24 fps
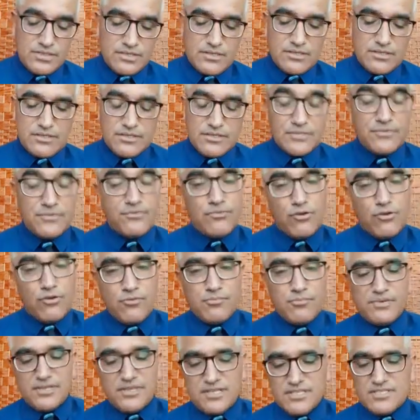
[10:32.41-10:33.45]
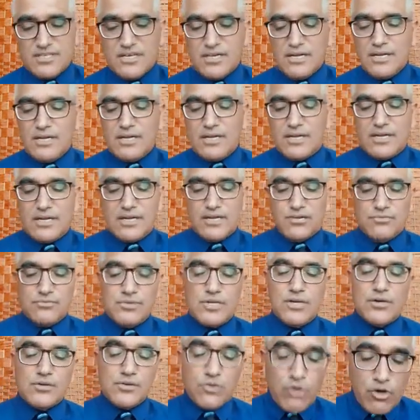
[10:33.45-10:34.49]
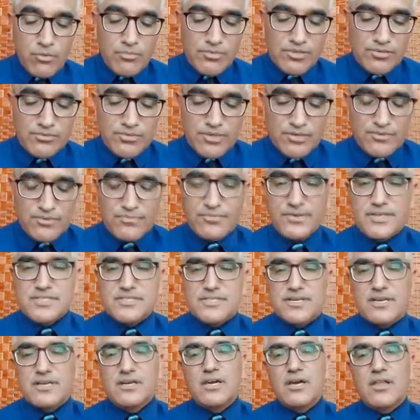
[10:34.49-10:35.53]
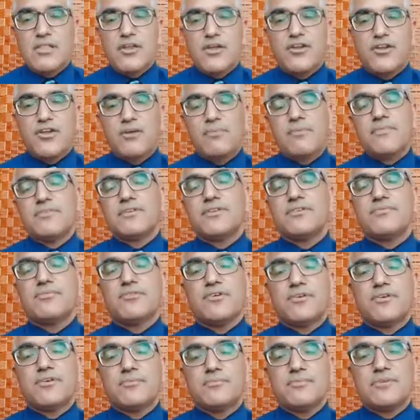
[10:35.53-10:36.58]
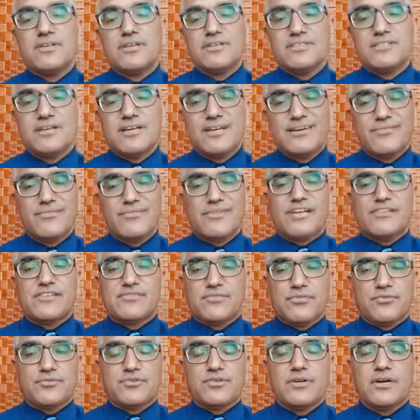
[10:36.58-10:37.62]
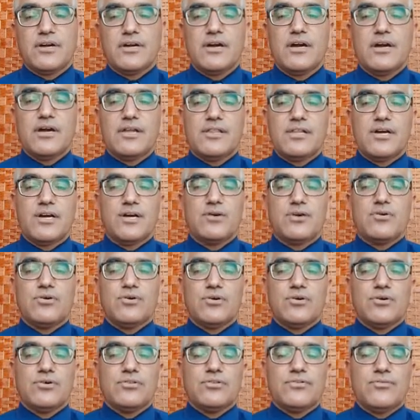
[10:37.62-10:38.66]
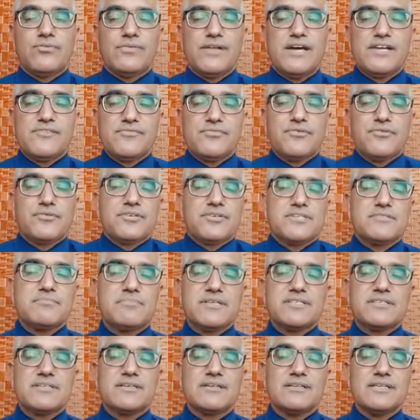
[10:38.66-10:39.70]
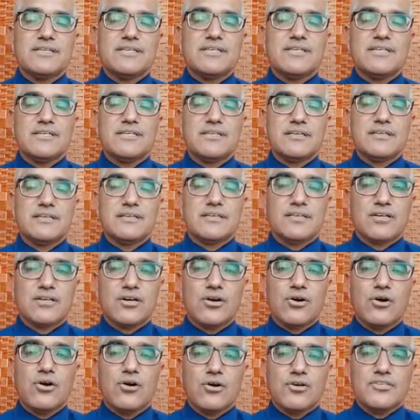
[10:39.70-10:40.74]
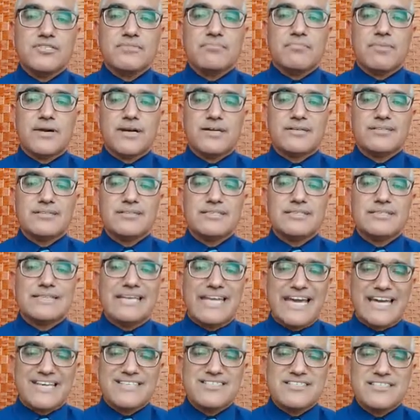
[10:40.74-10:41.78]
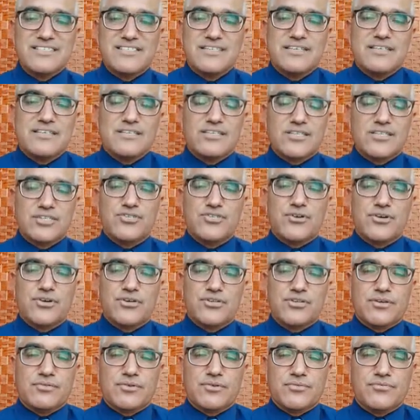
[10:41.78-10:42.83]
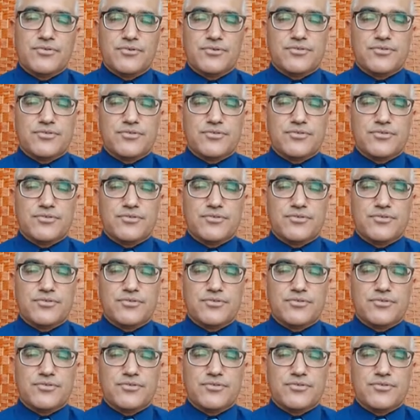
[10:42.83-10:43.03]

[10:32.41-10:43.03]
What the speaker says: deformities, like we are facing, the top of the deformity is the flat foot. Now the flat foot is basically caused by the laxity in the joint of the foot.